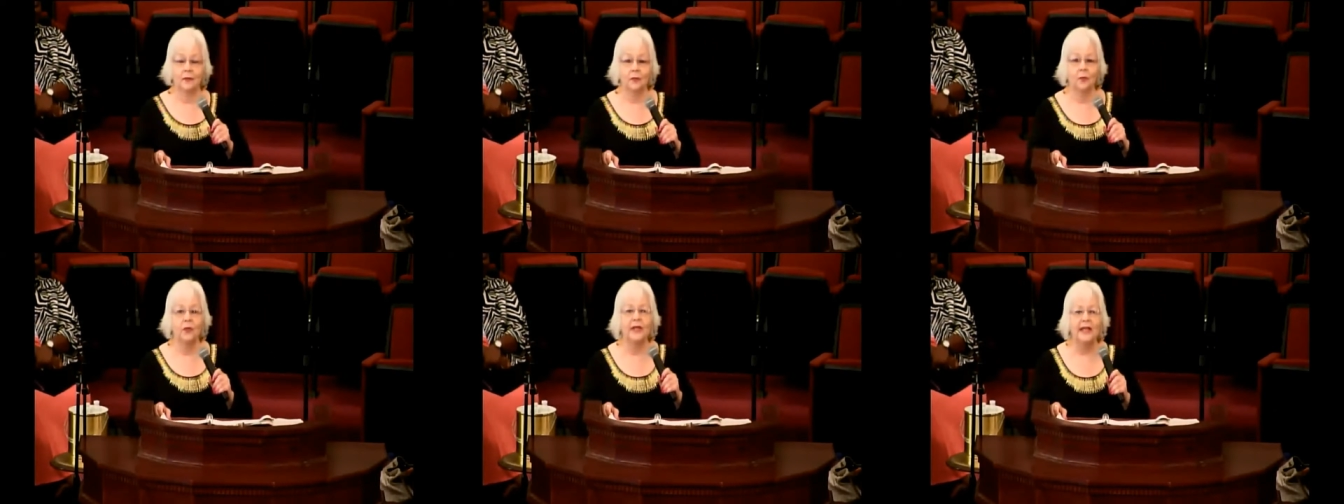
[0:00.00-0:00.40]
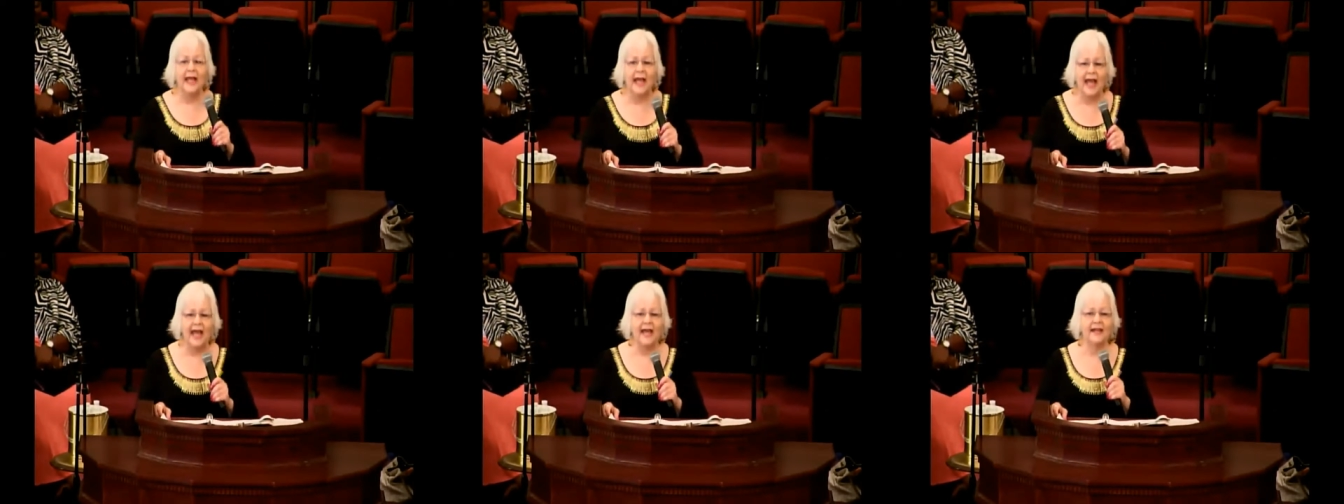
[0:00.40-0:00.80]
we
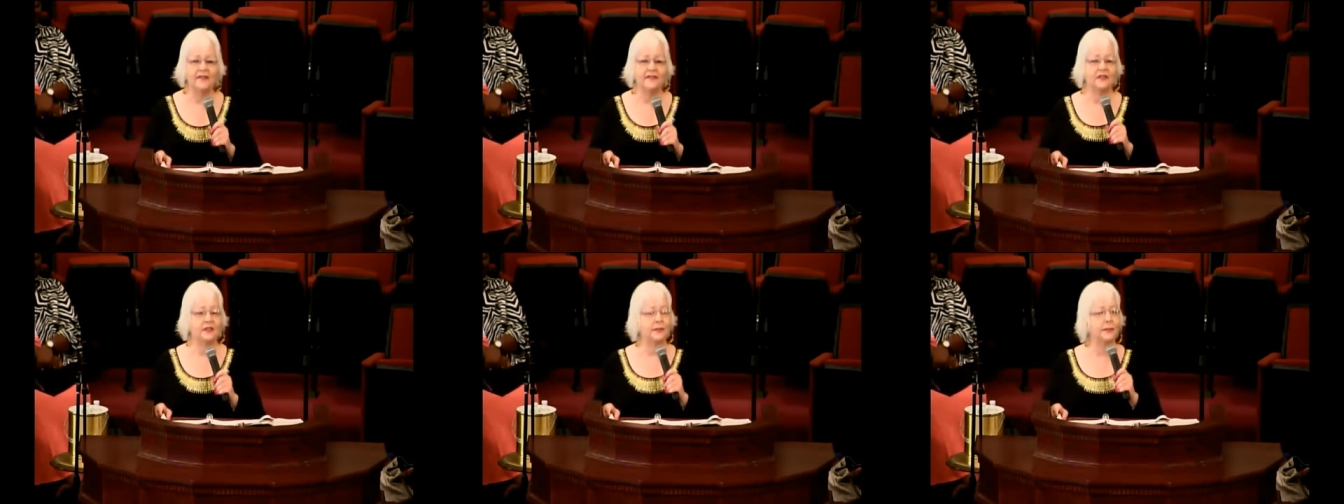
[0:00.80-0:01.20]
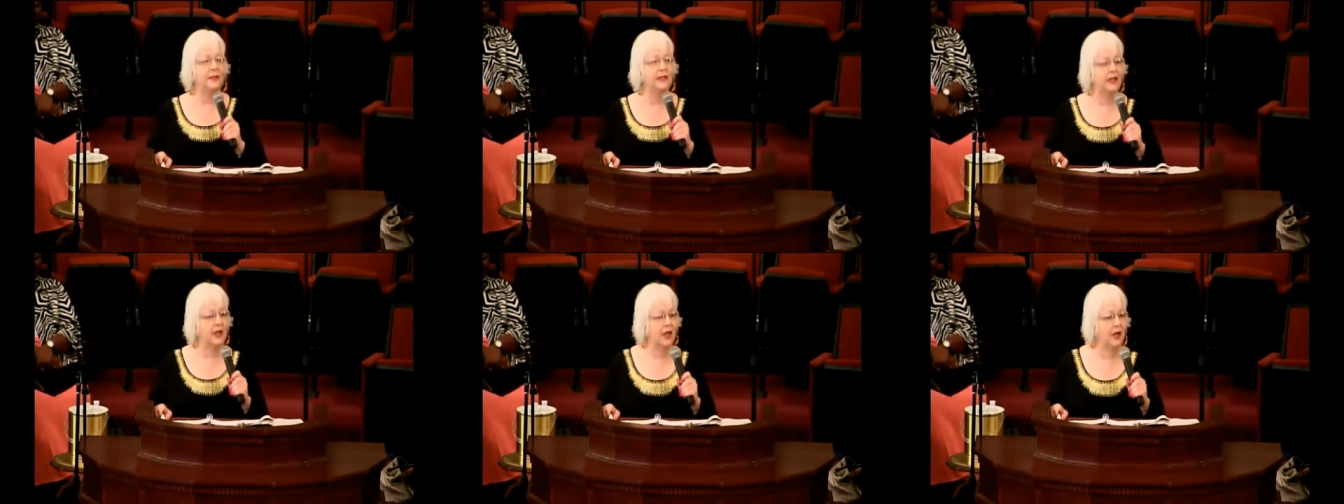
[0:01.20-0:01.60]
have to be
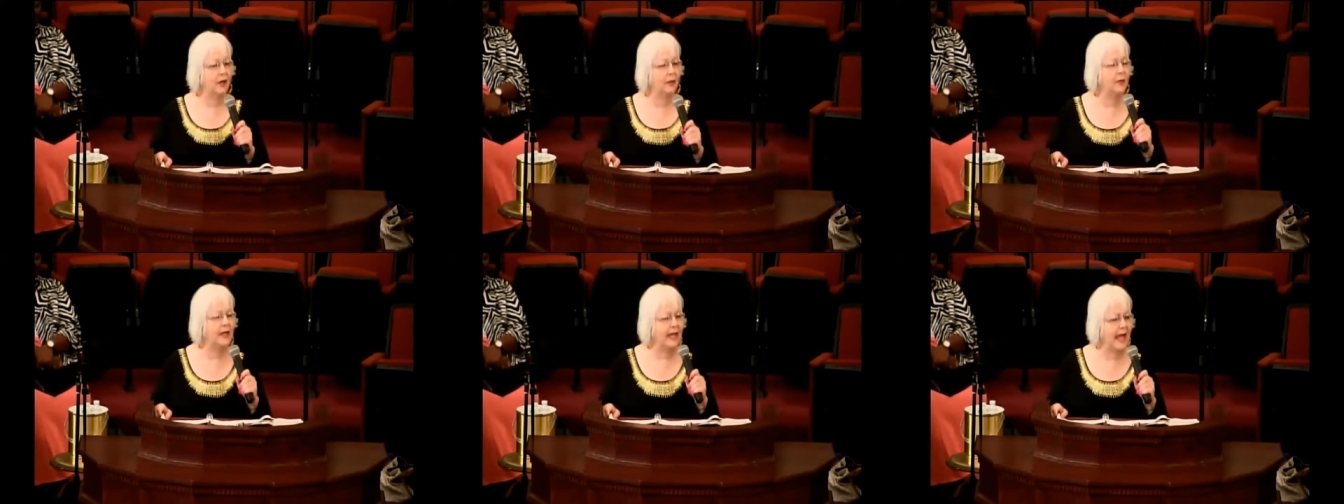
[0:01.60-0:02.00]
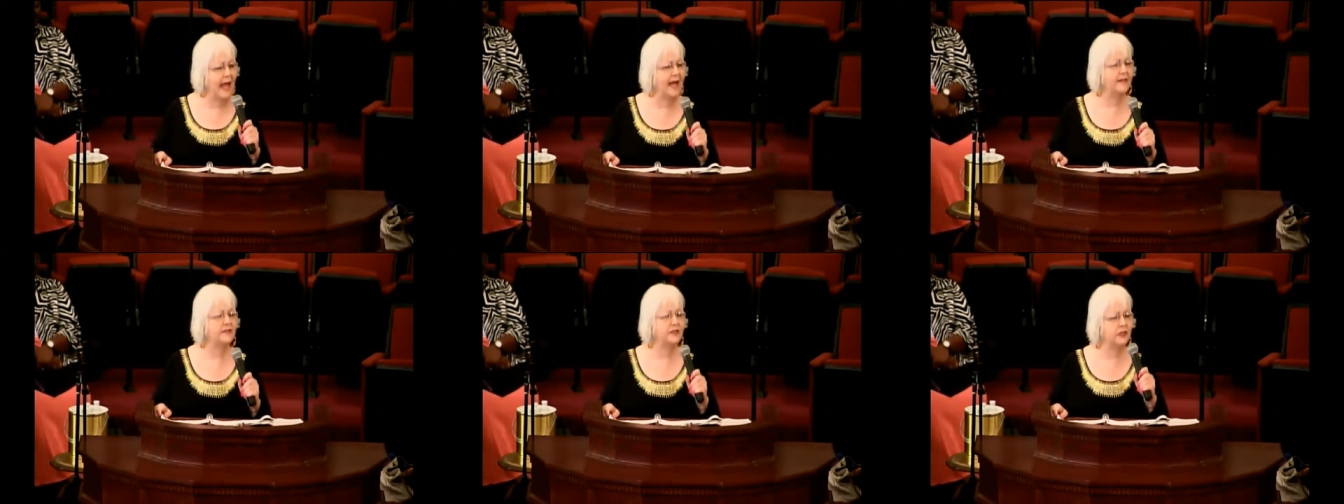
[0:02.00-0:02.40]
go, we
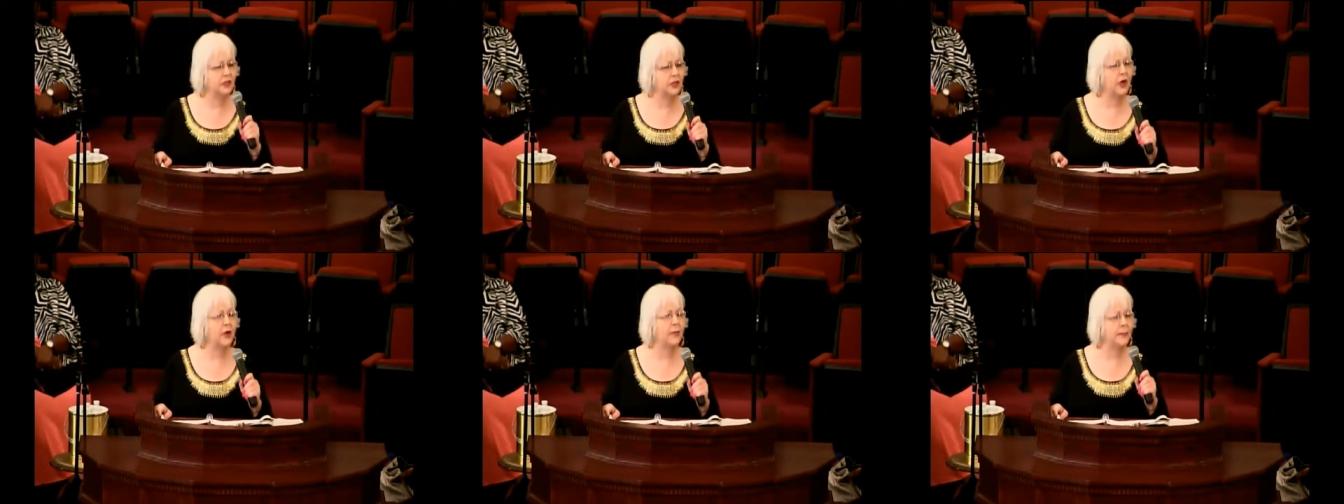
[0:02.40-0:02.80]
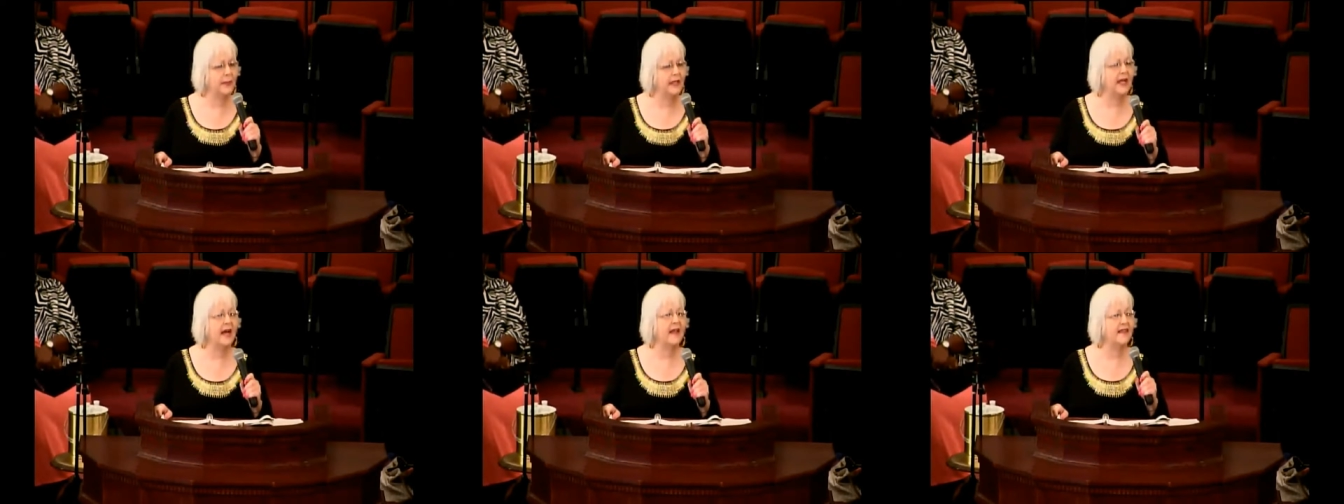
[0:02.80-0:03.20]
have to go
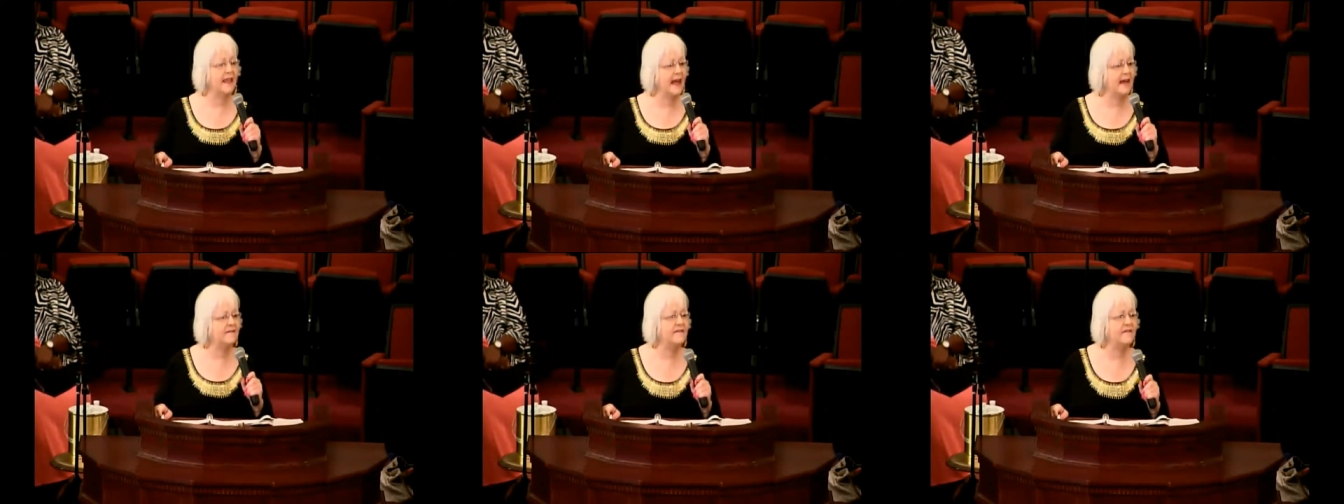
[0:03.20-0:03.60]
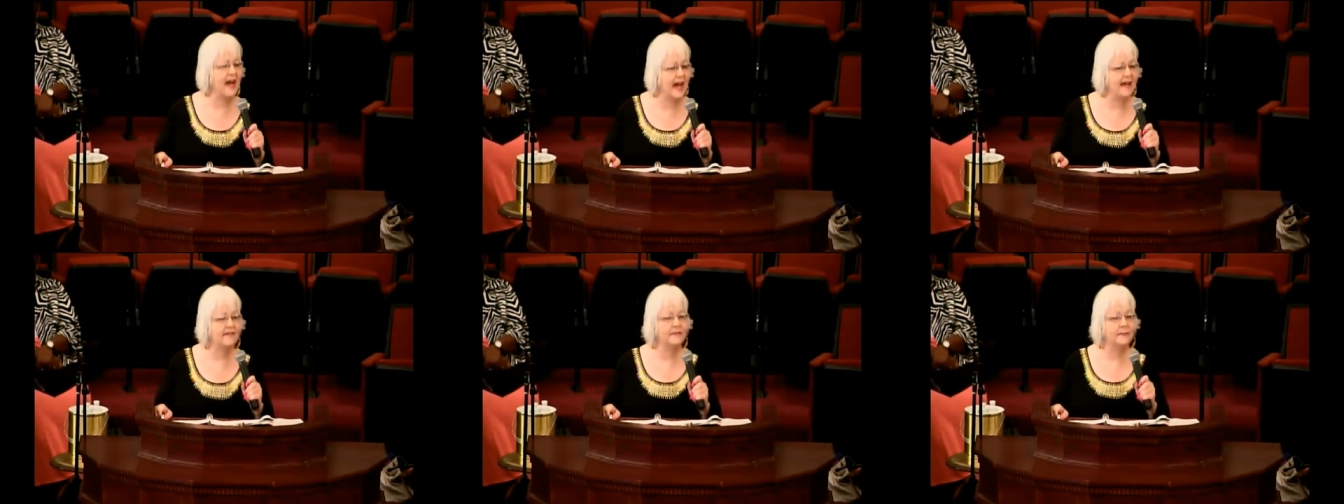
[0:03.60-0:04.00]
beyond that
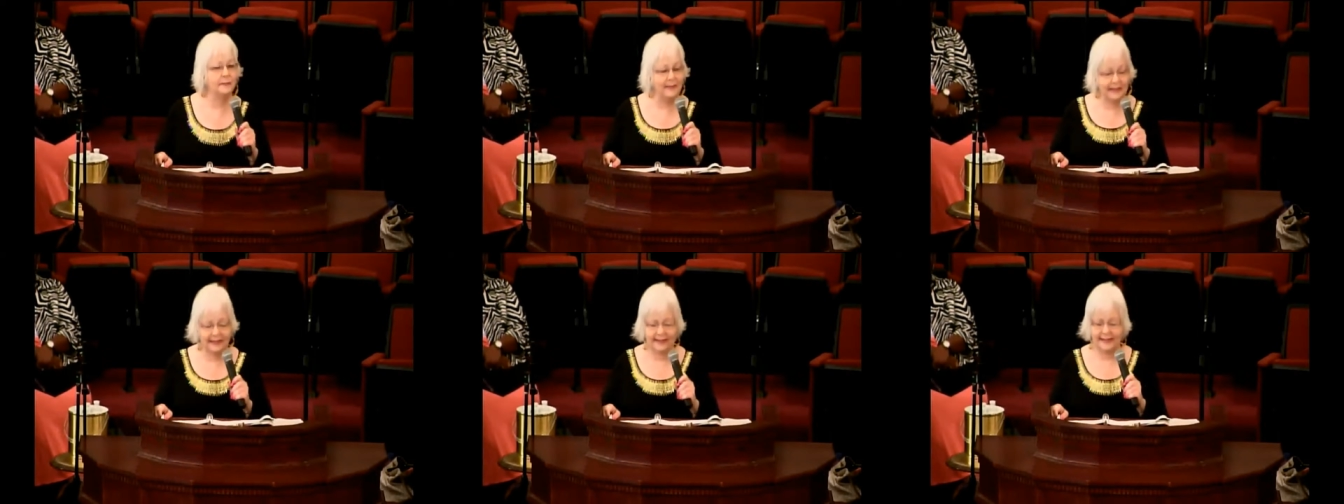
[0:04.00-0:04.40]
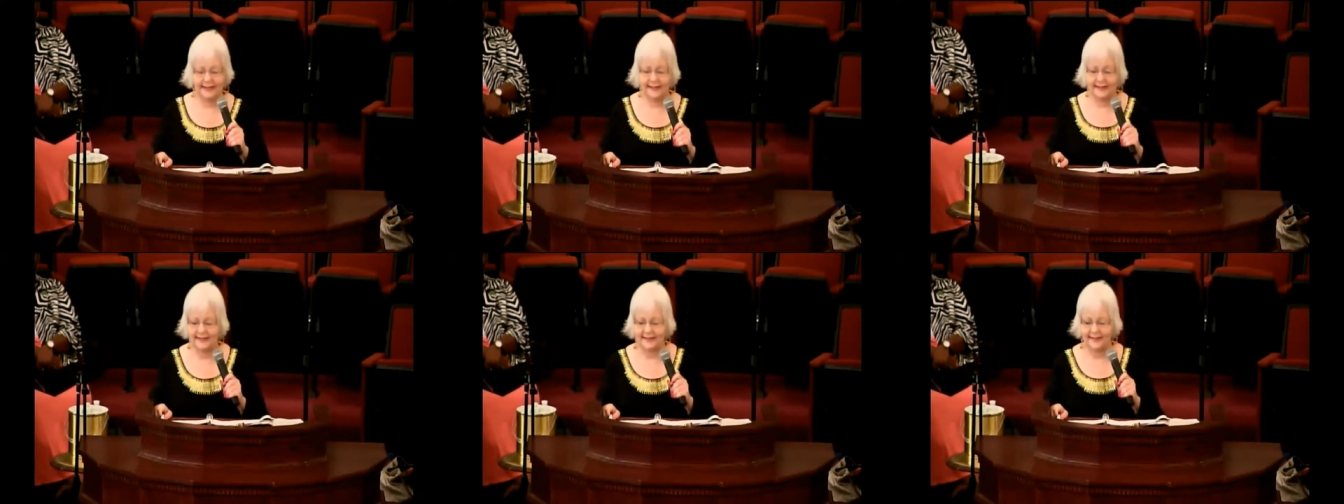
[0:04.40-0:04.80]
5
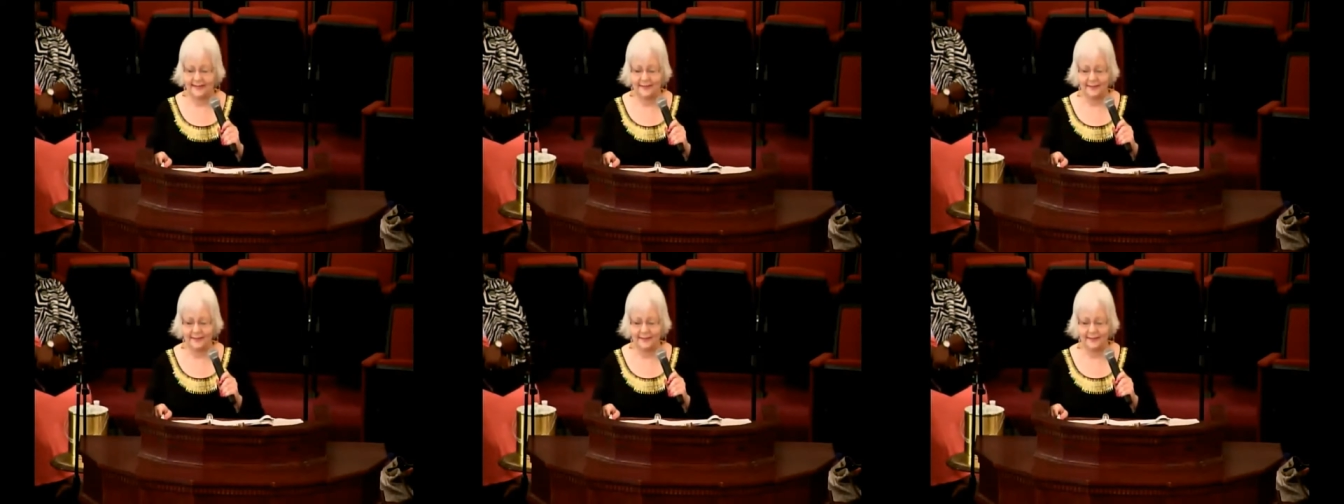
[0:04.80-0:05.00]
minutes.